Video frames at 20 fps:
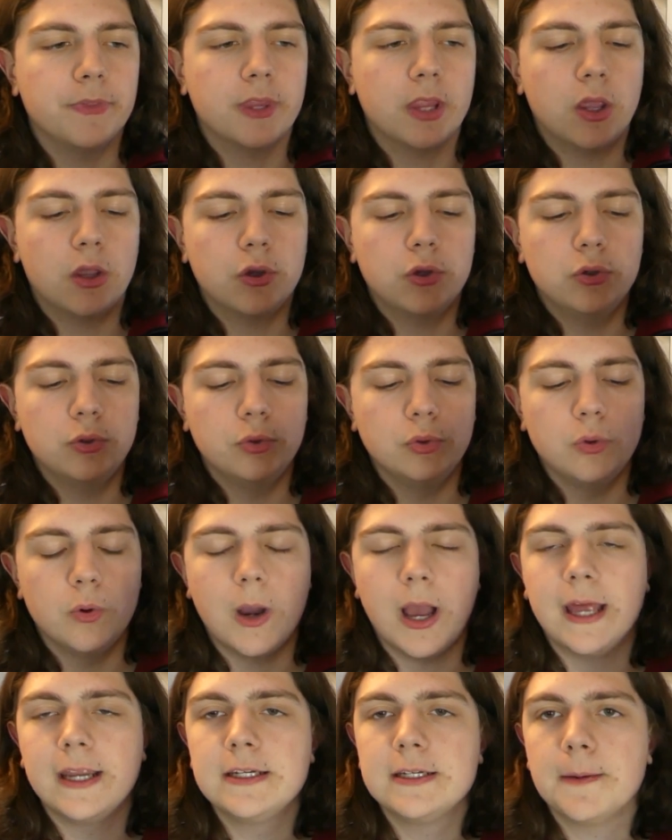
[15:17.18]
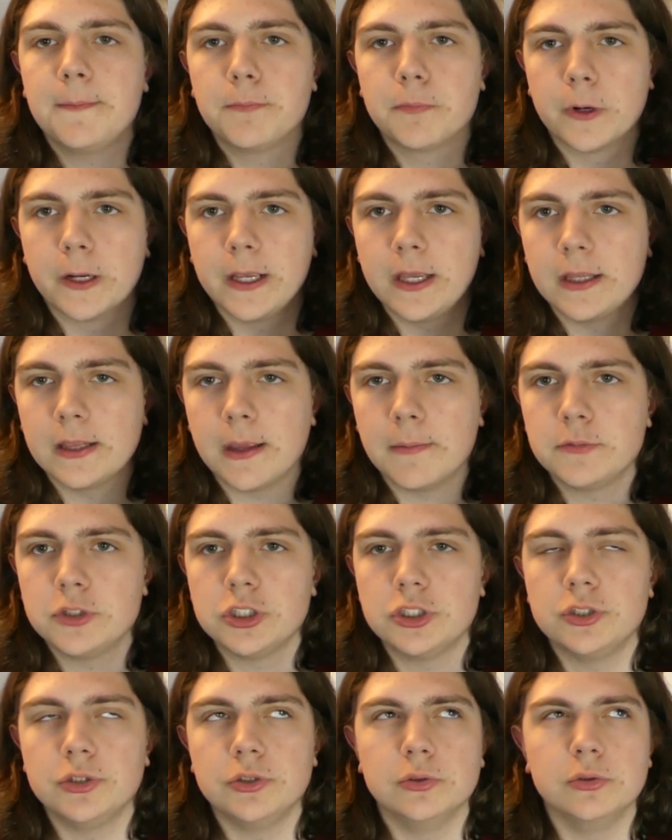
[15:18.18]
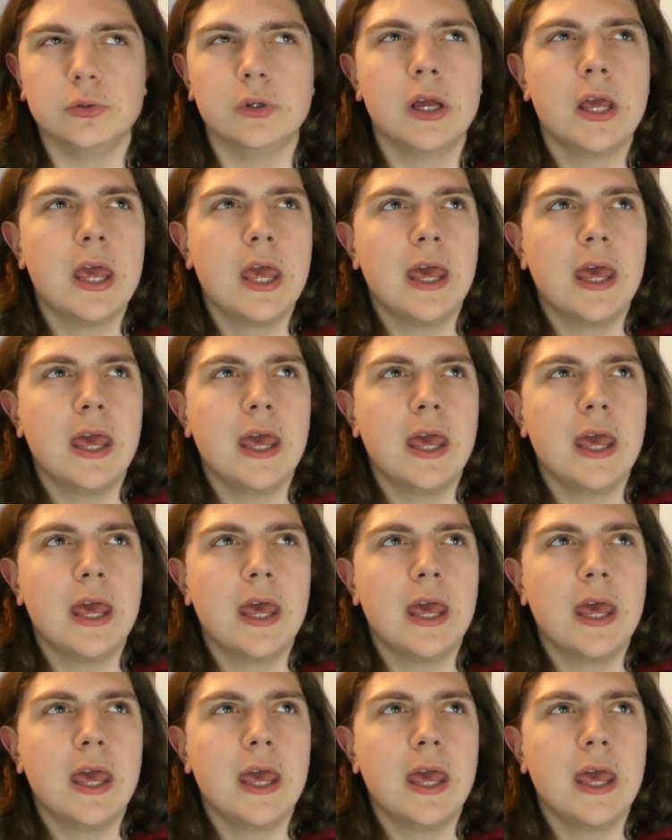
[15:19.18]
who end up bringing them to